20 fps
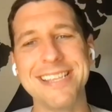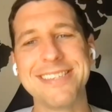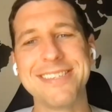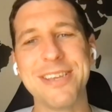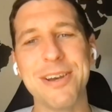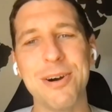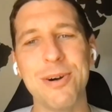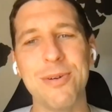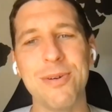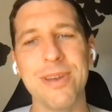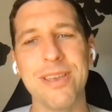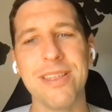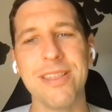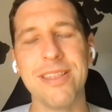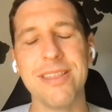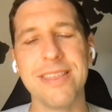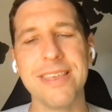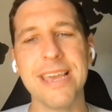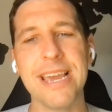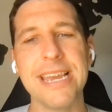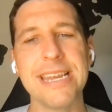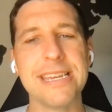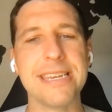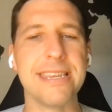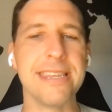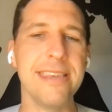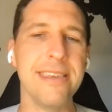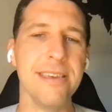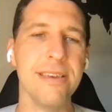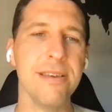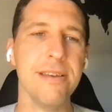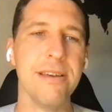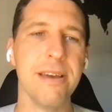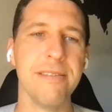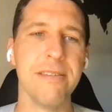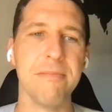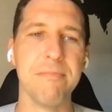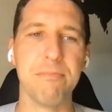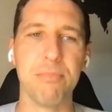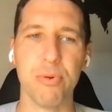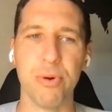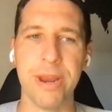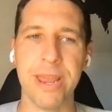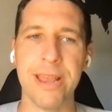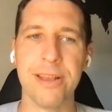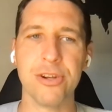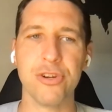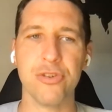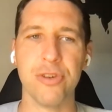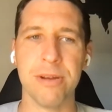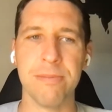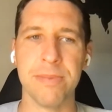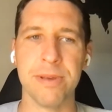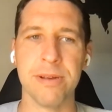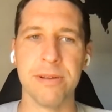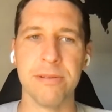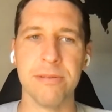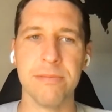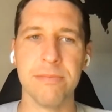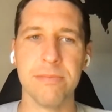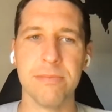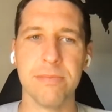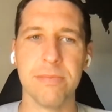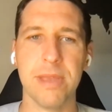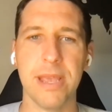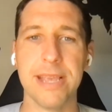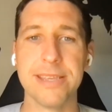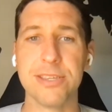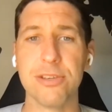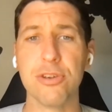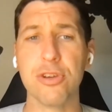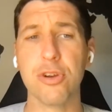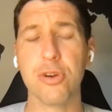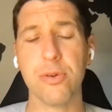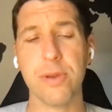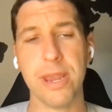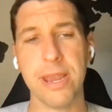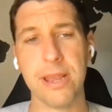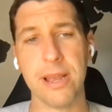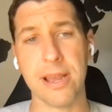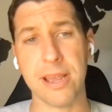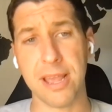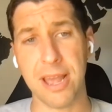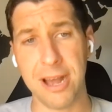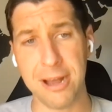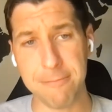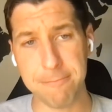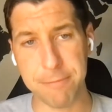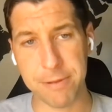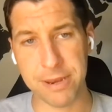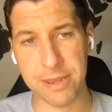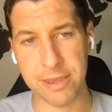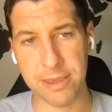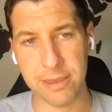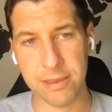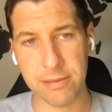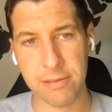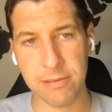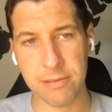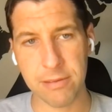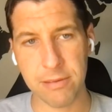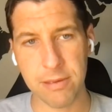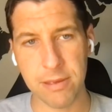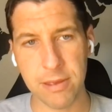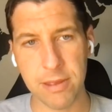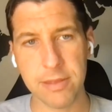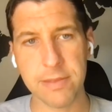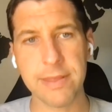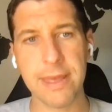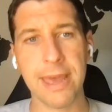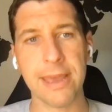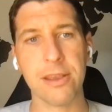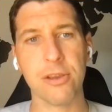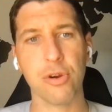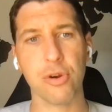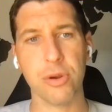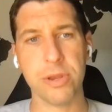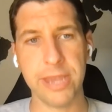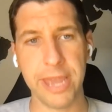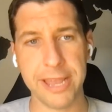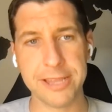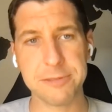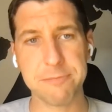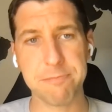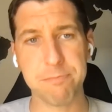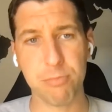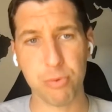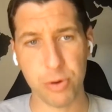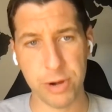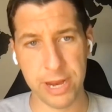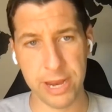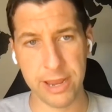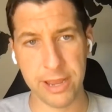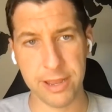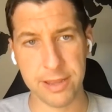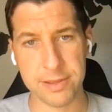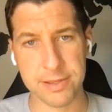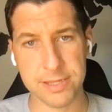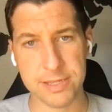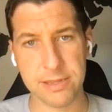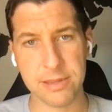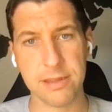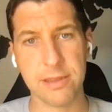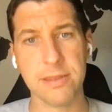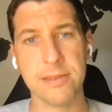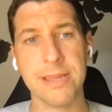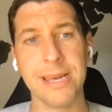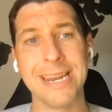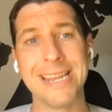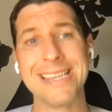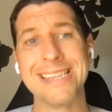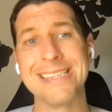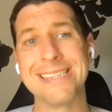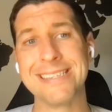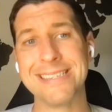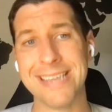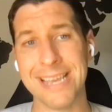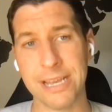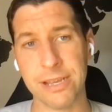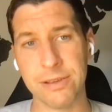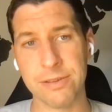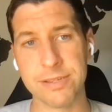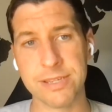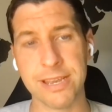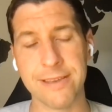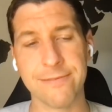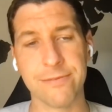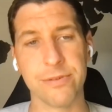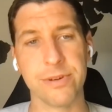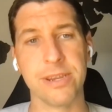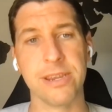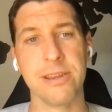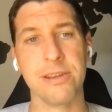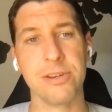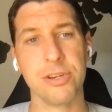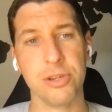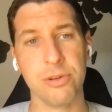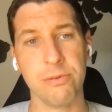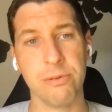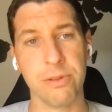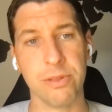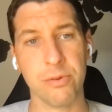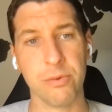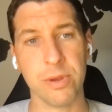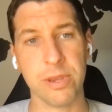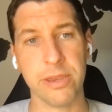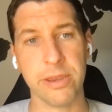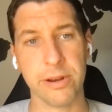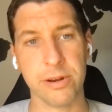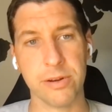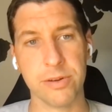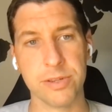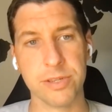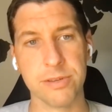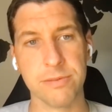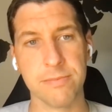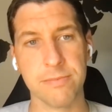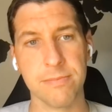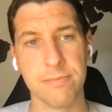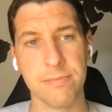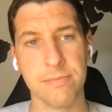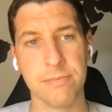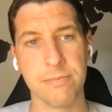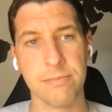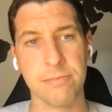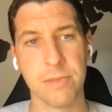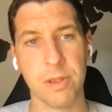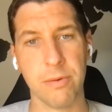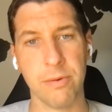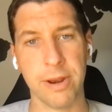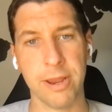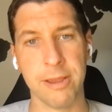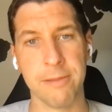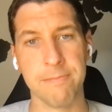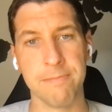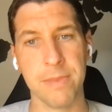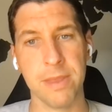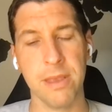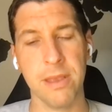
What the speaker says: So the idea of the brand treadmill is you create a company that creates brands that it sells every 2 or 3 years, right?